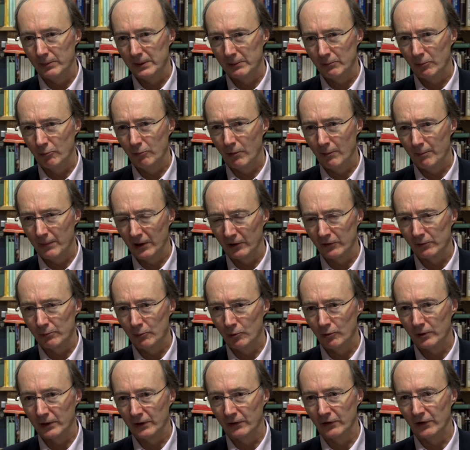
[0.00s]
People were much
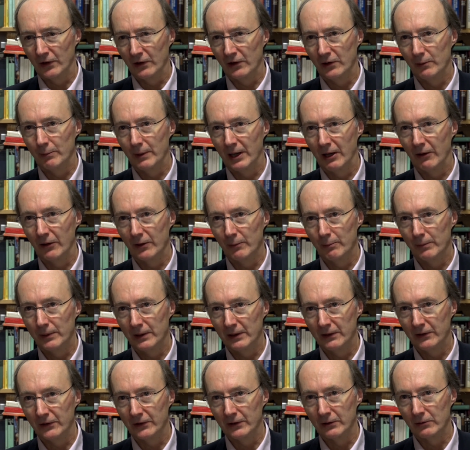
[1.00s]
more concerned about the
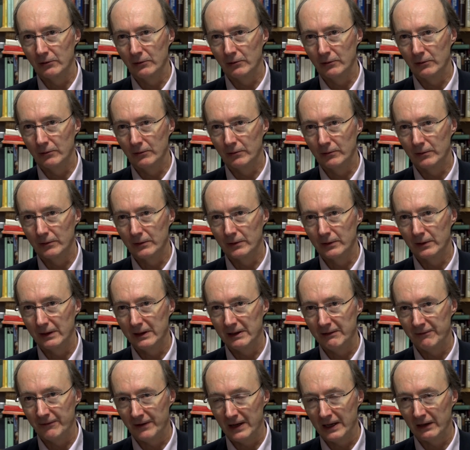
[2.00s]
political
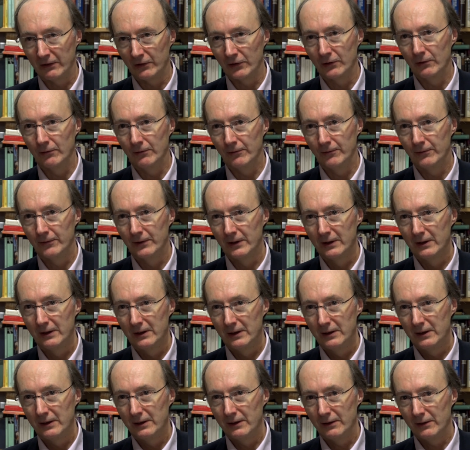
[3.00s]
effects of
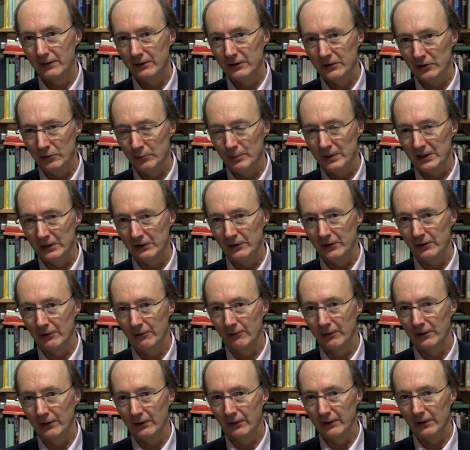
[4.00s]
new media
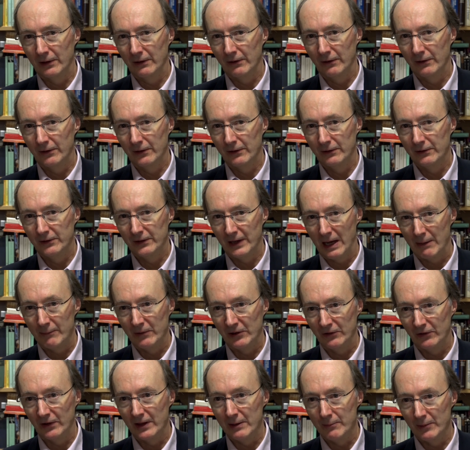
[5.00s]
and the
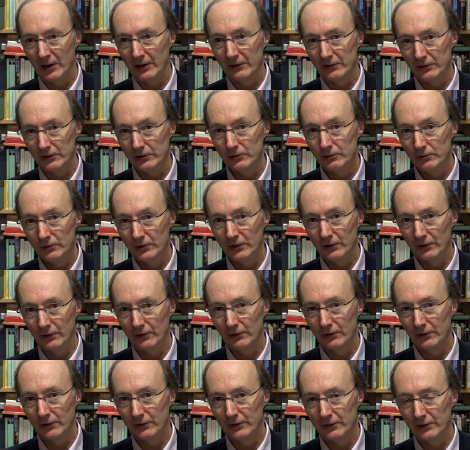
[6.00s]
damage they might do to
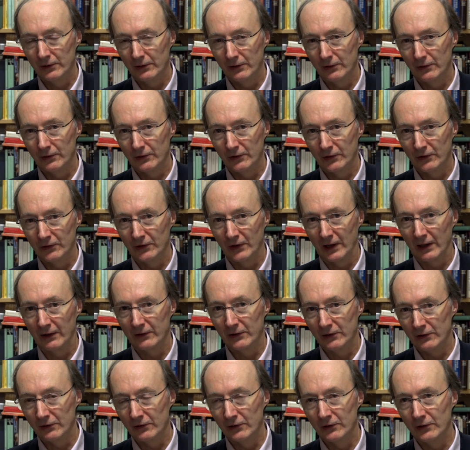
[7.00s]

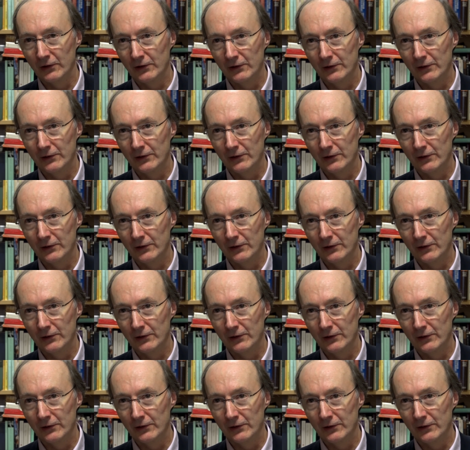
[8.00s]
societies and to